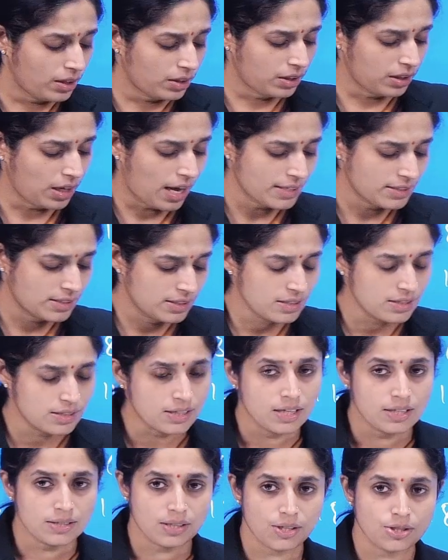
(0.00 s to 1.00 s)
classes,
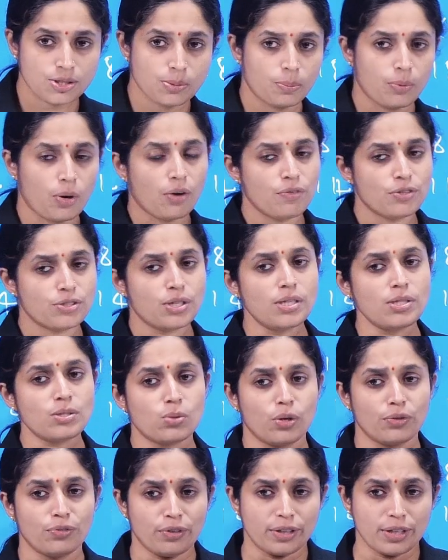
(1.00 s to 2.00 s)
such provisions.
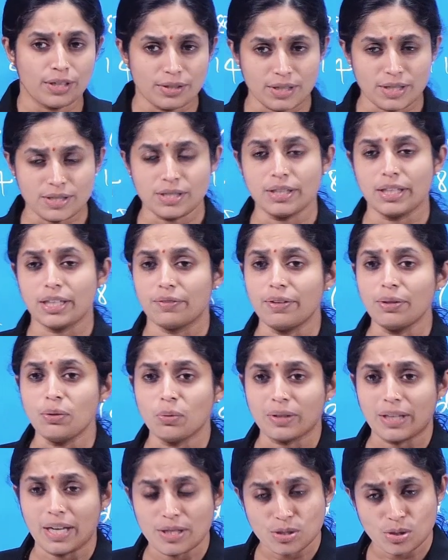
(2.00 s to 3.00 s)
So, if you are interested, even
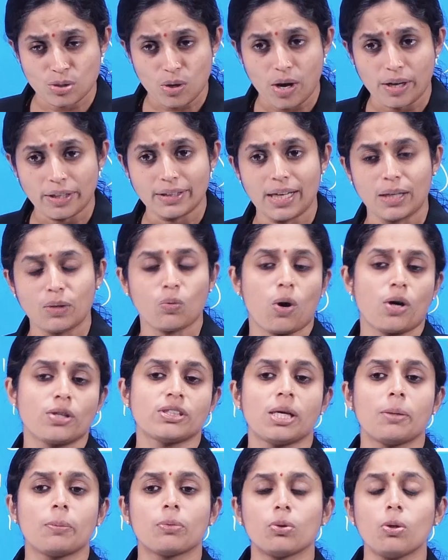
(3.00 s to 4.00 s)
you can join that
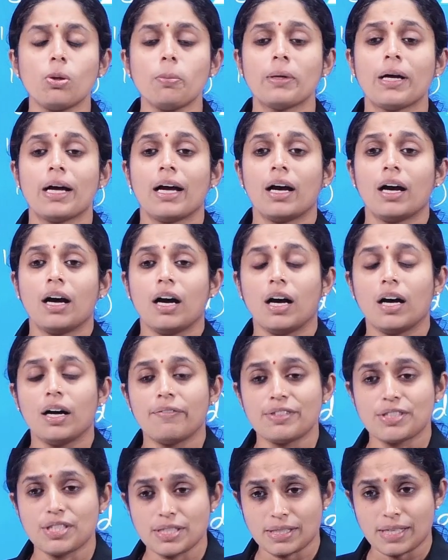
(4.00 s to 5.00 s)
WhatsApp group
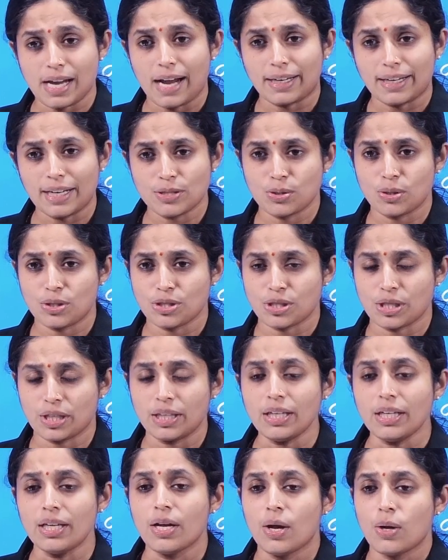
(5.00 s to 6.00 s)
which is Target
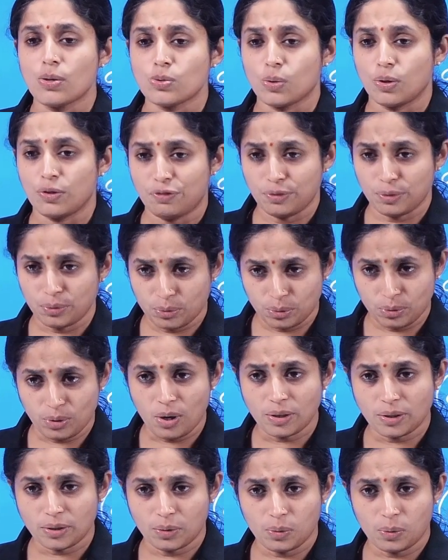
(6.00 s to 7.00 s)
Judiciary. So, if you do
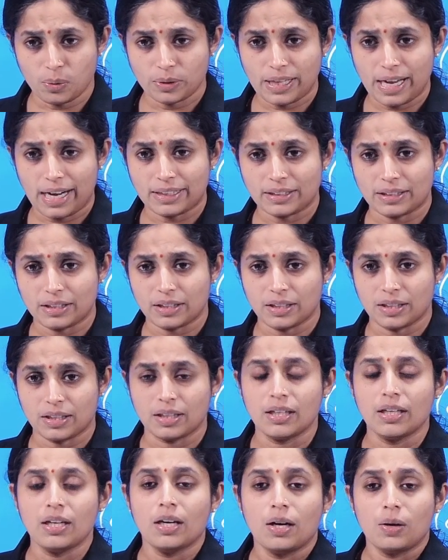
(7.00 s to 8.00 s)
not know that
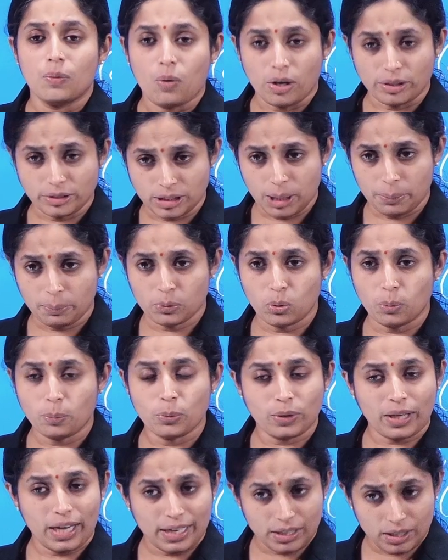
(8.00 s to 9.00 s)
WhatsApp group,
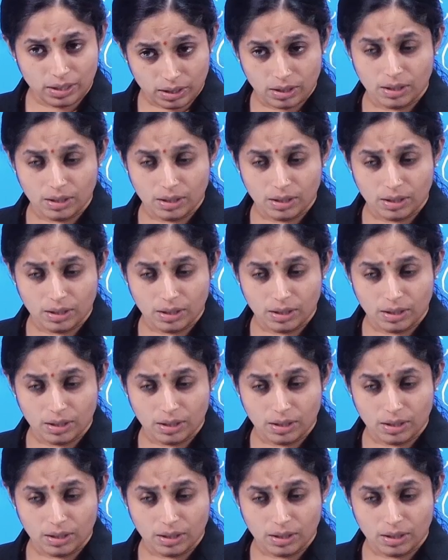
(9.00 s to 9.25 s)
you can